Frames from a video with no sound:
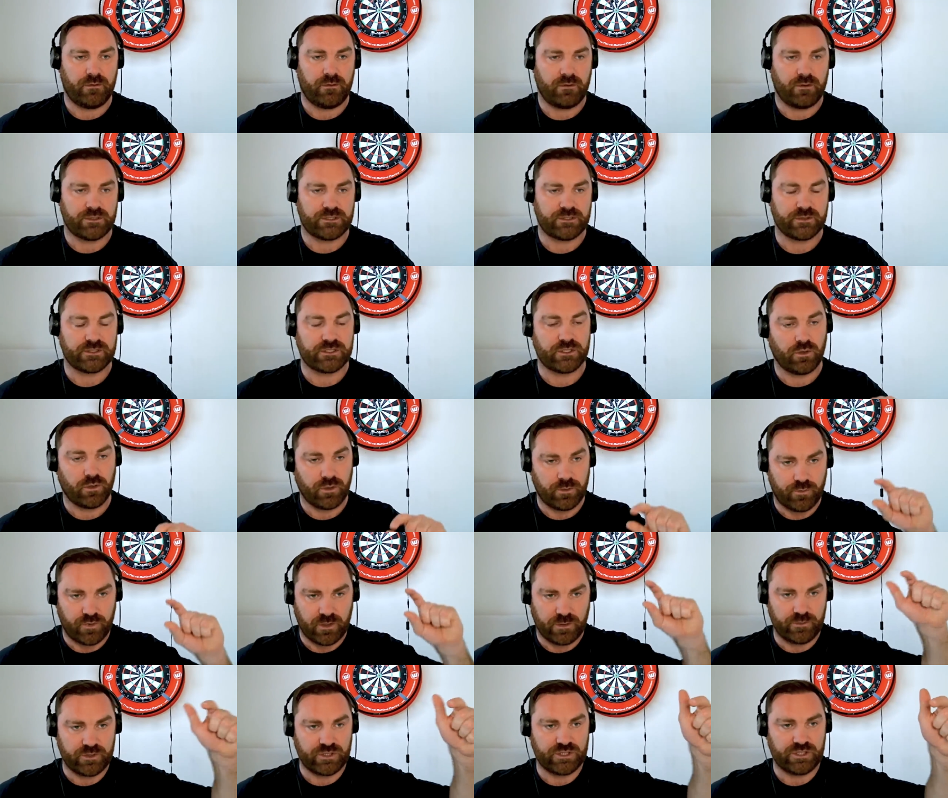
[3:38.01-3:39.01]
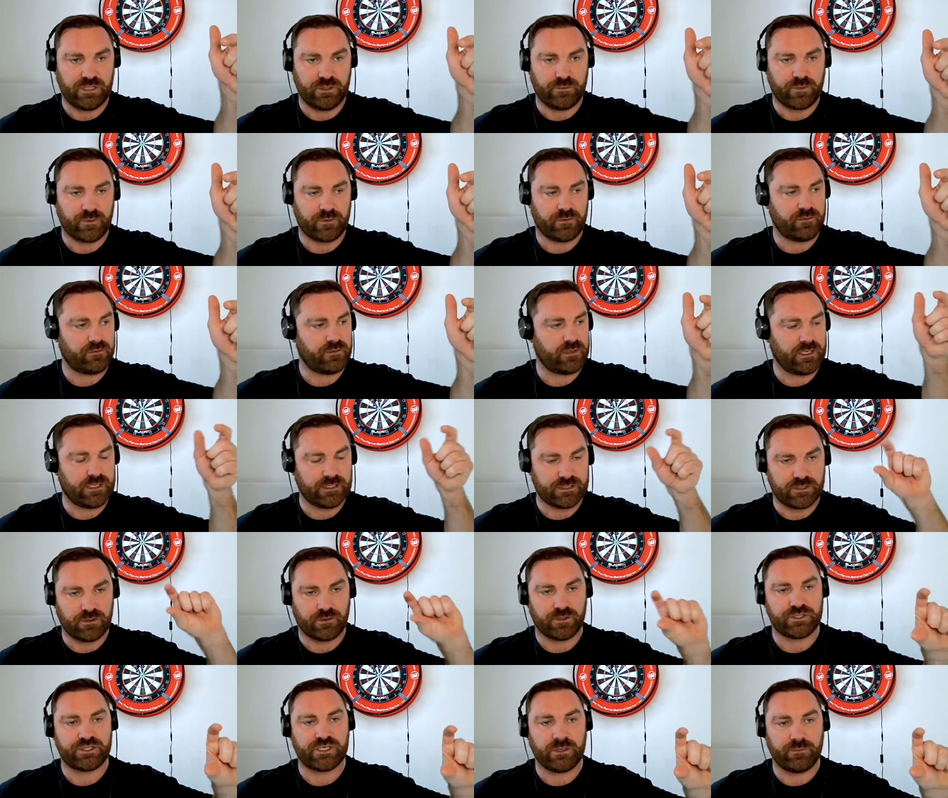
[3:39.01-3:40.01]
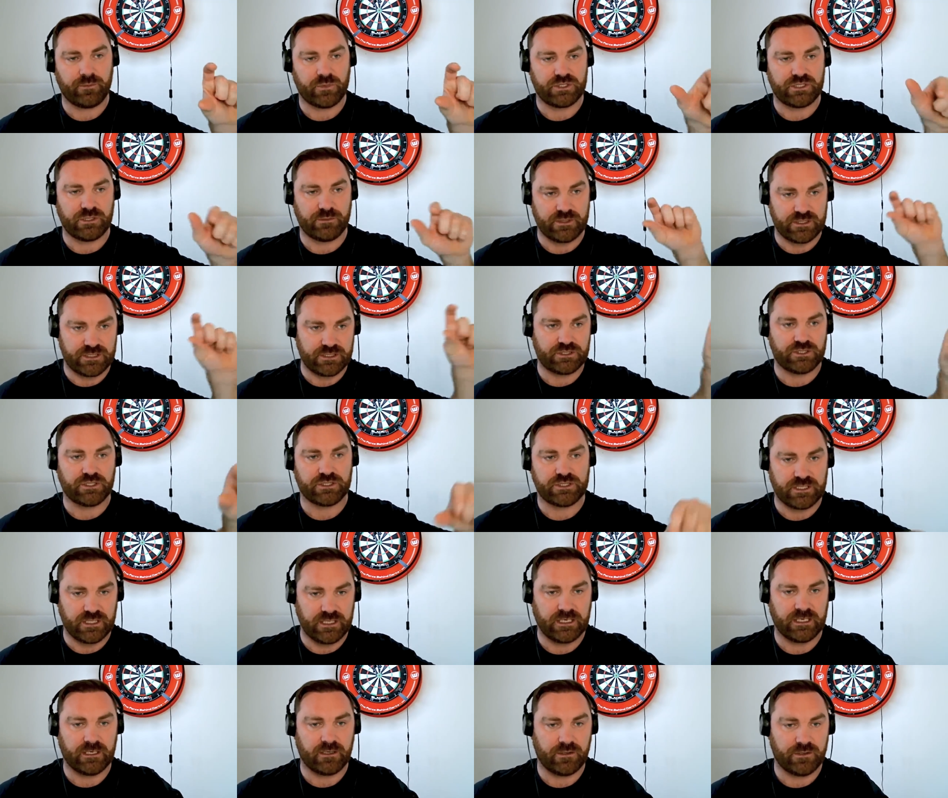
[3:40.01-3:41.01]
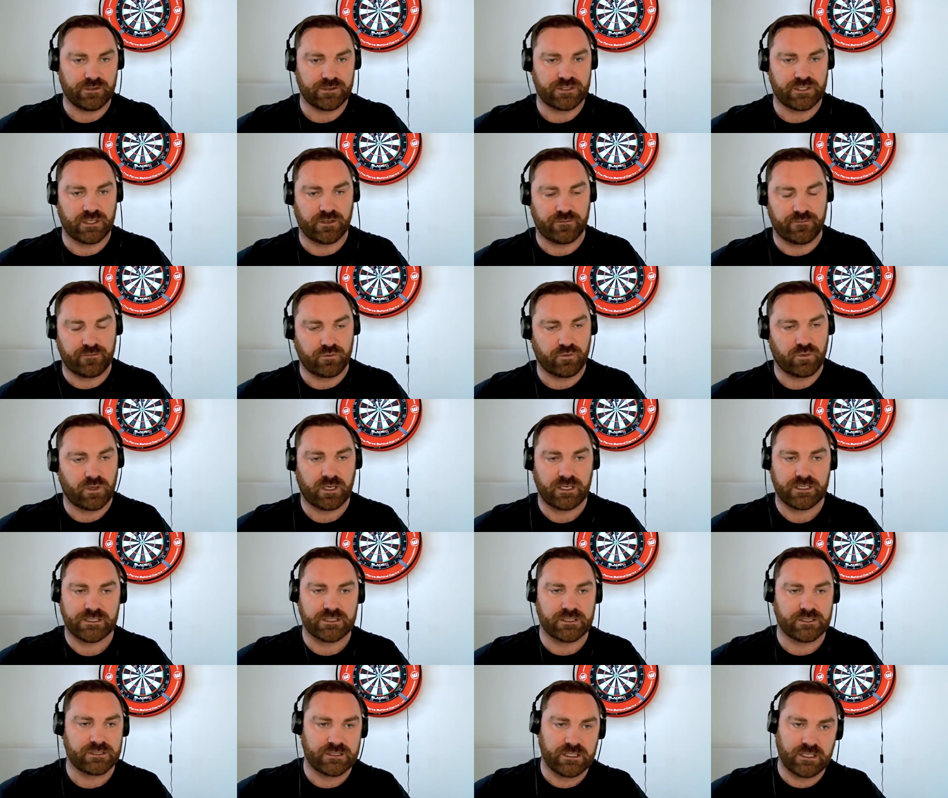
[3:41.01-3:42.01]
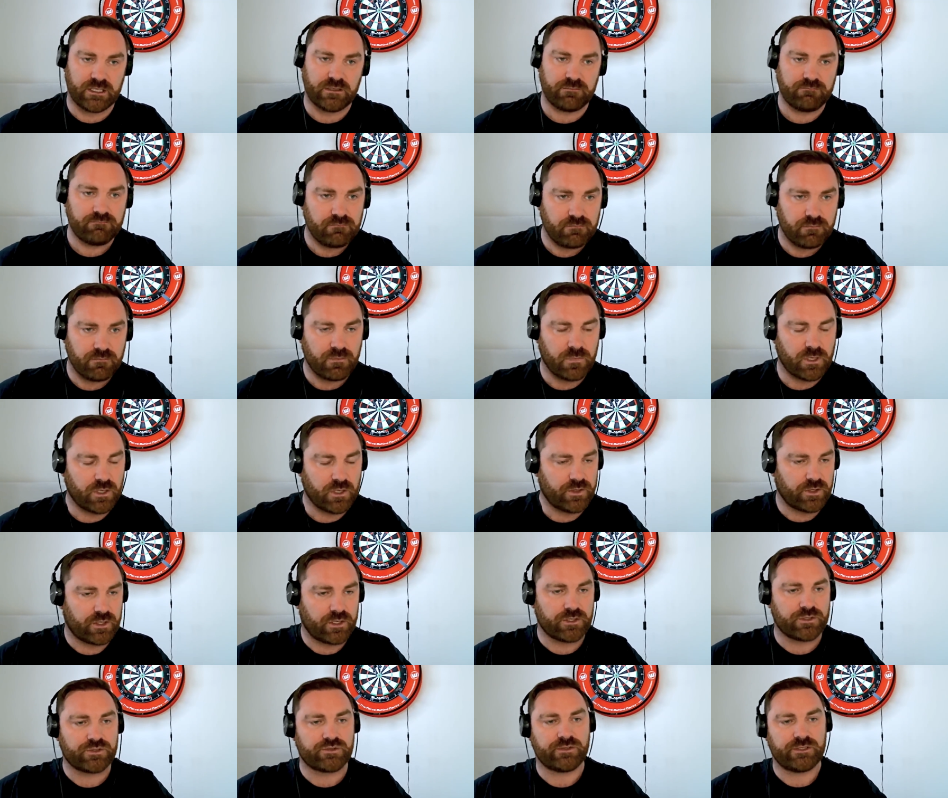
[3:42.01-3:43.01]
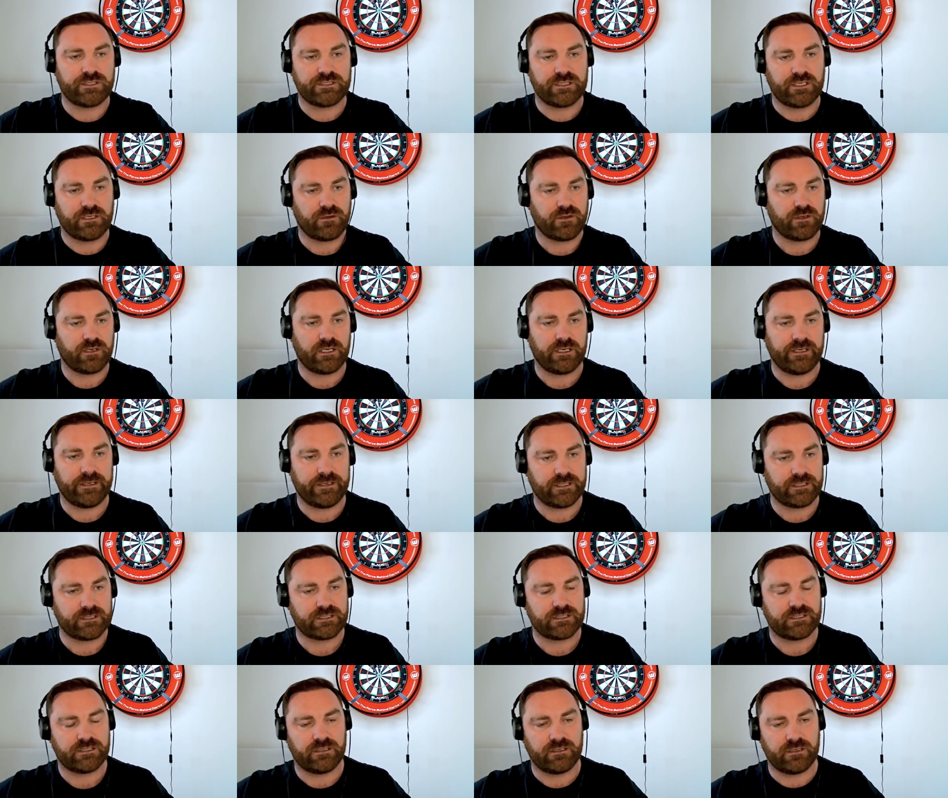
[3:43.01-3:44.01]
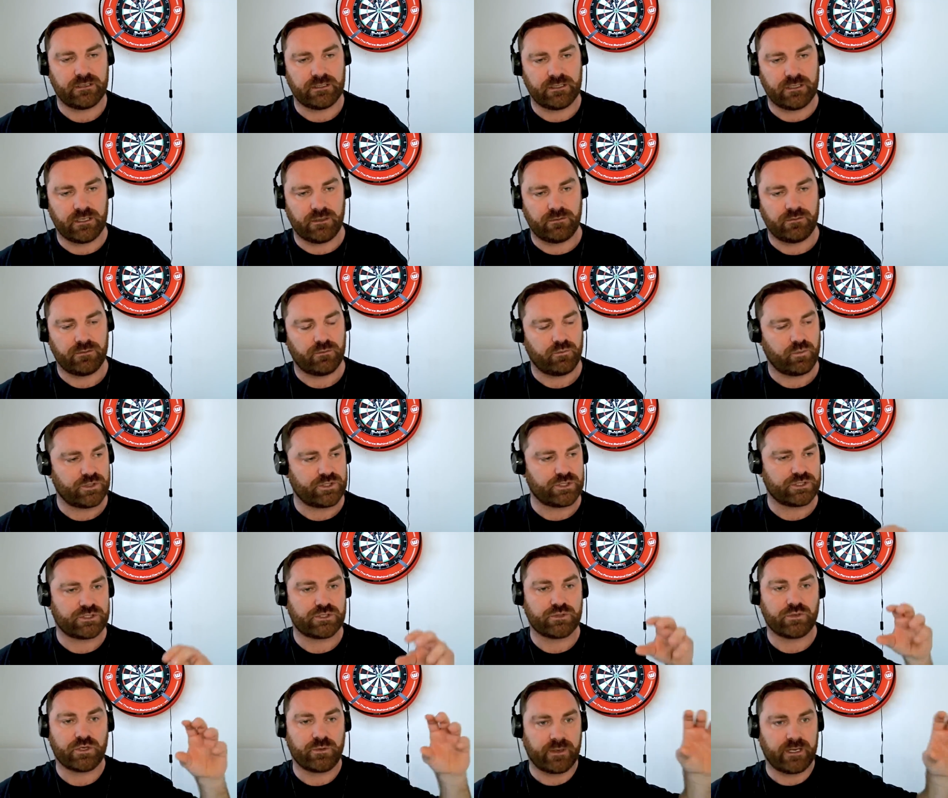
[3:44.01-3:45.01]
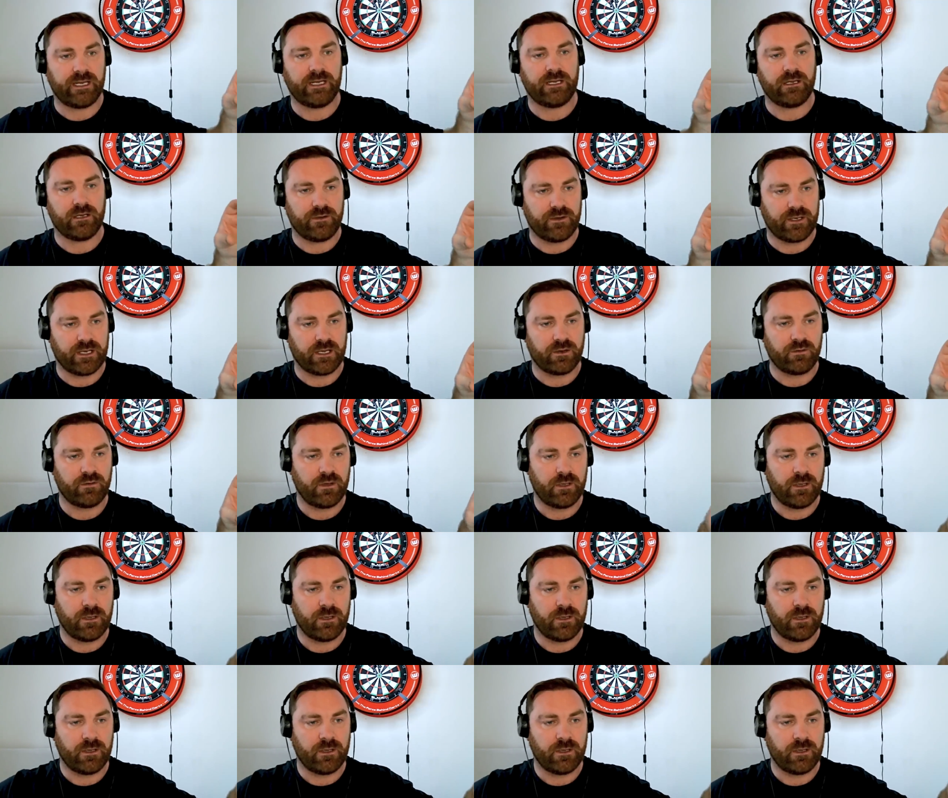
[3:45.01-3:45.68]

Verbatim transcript: So it's not the Premiership and it's not the Championship. This is just in England. So for all our listeners in other countries, in other leagues, you know, we're just talking about England now.